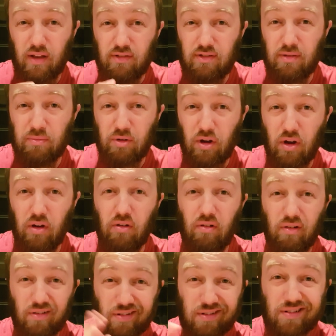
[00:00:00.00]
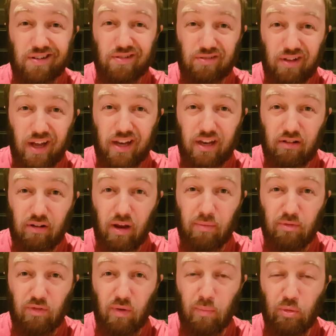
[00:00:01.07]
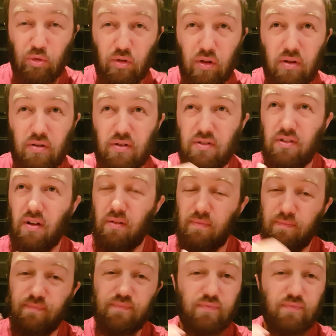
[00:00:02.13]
Simcoe, and still 80 grams of Amarillo, because I